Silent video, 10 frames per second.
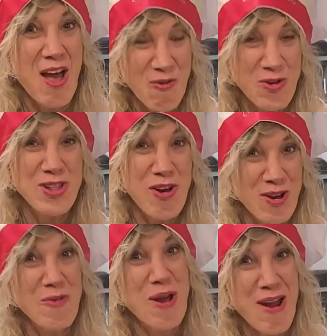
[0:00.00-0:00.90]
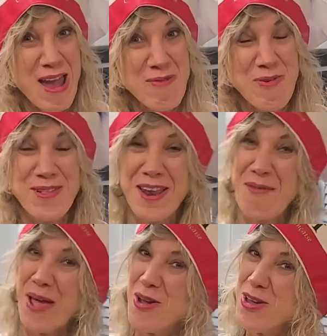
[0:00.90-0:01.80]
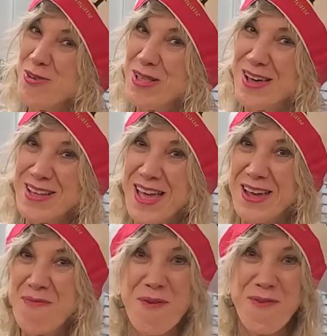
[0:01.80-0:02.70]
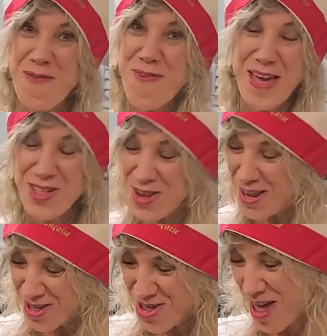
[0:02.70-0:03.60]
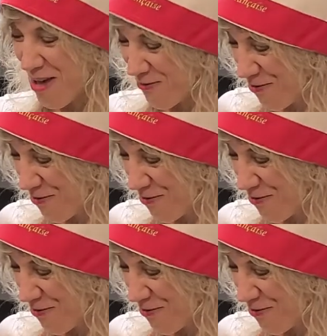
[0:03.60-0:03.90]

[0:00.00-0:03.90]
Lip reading: were starting to wear aprons, and I'm like, you look like a professional chef.